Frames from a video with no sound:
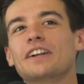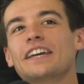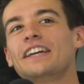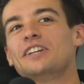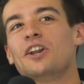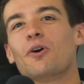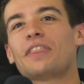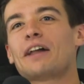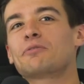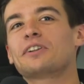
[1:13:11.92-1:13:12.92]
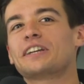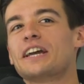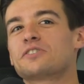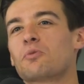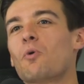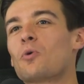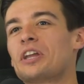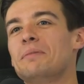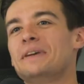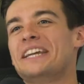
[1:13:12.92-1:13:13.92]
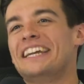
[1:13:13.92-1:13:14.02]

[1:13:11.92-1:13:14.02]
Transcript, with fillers: really, you know, that really has awoken me.